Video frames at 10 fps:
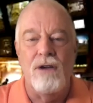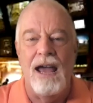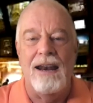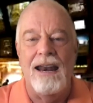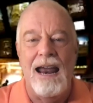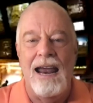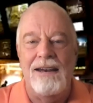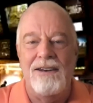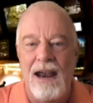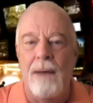get
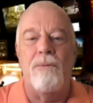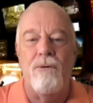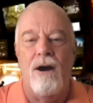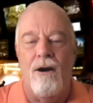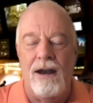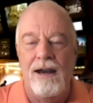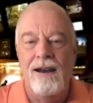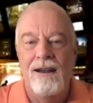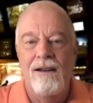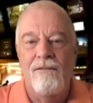a
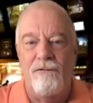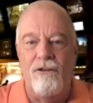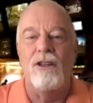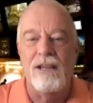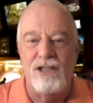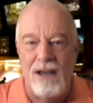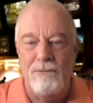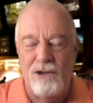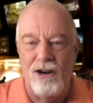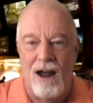temporary full
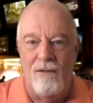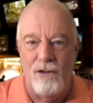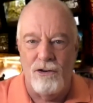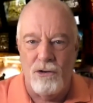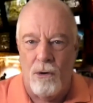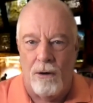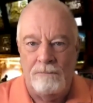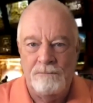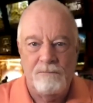exemption on the tour.